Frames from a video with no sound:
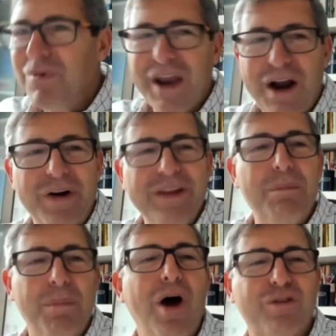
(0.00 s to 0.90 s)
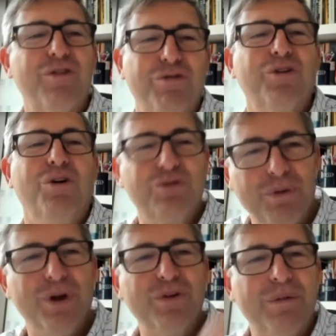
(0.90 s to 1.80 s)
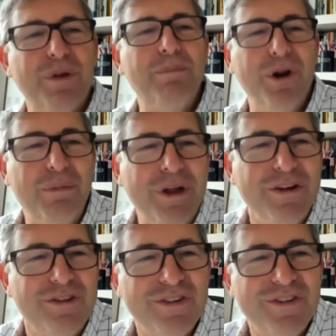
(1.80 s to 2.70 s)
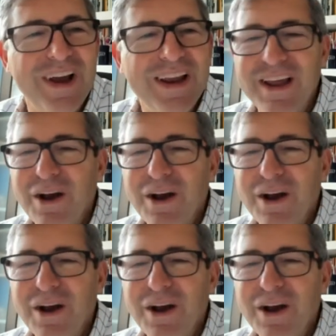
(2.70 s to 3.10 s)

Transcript: carrying the blocks of stone to build the, the pyramid, right?